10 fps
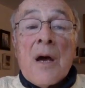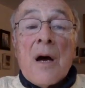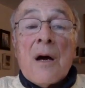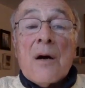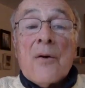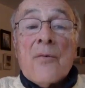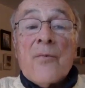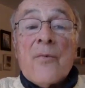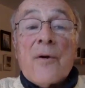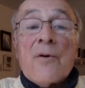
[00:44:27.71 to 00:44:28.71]
uh,
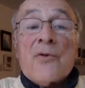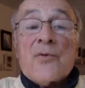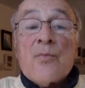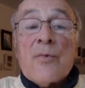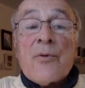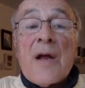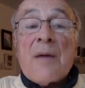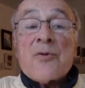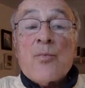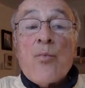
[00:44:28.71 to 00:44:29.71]
there is
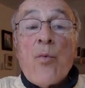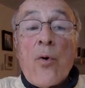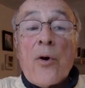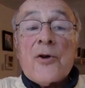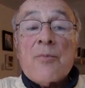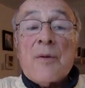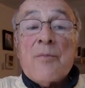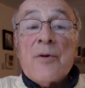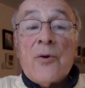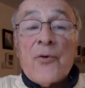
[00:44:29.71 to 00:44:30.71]
perhaps more to be
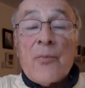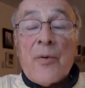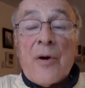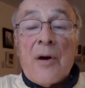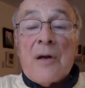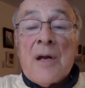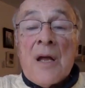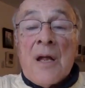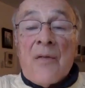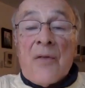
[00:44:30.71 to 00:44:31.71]
built upon
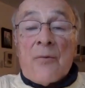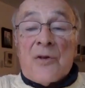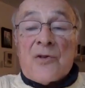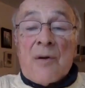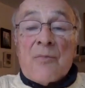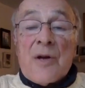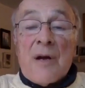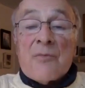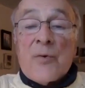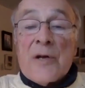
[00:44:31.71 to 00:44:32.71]
than we
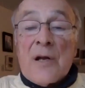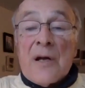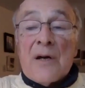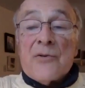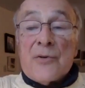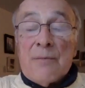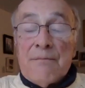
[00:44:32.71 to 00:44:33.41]
sometimes realize.